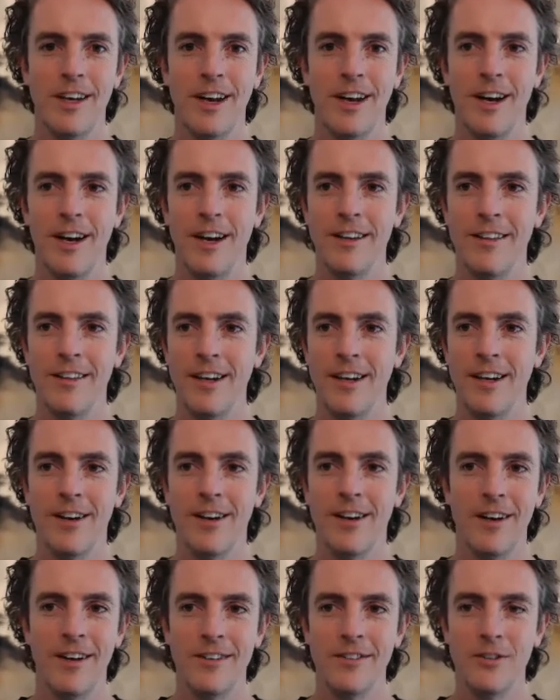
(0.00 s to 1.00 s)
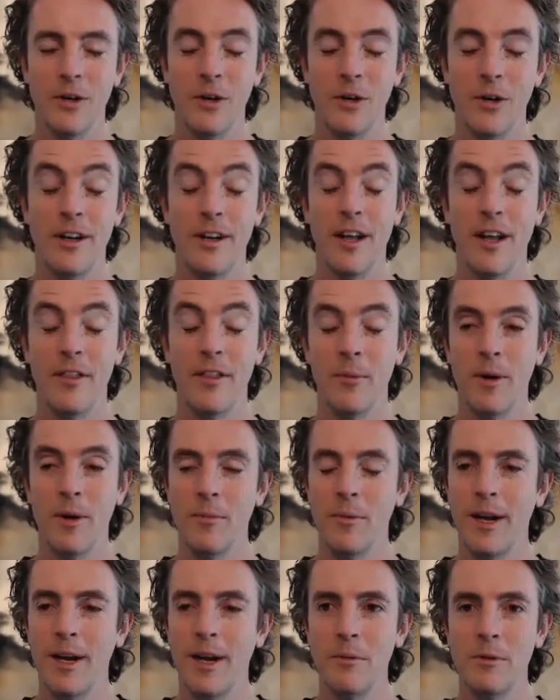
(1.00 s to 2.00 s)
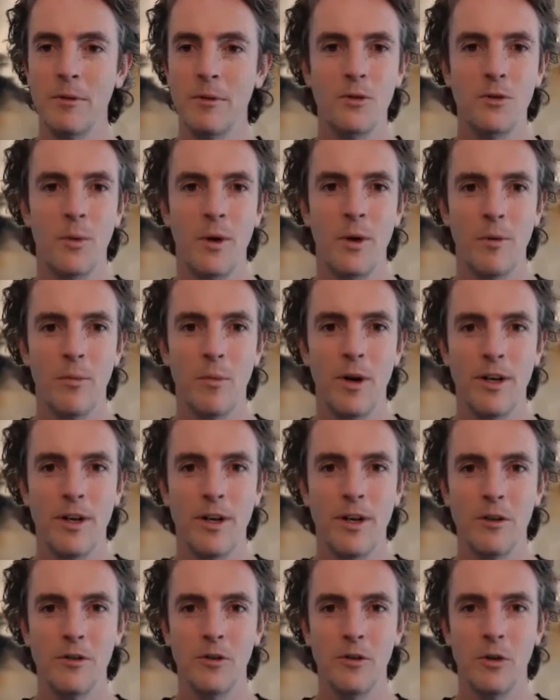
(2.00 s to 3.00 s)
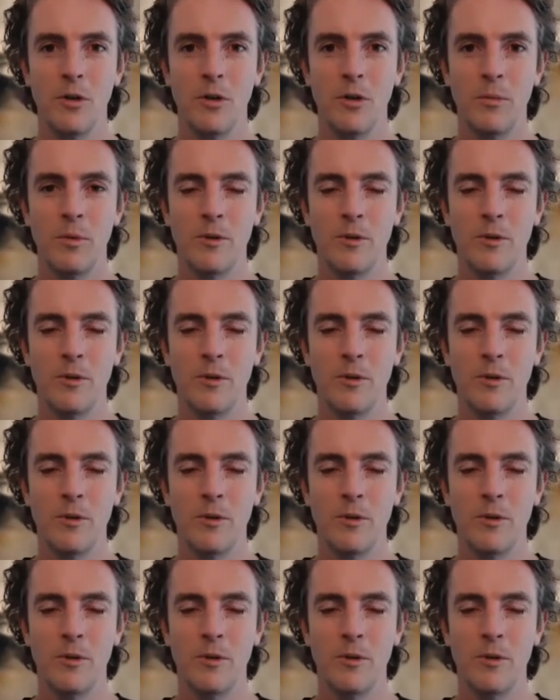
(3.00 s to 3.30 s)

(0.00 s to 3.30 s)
and then started another one when I was 21 years old,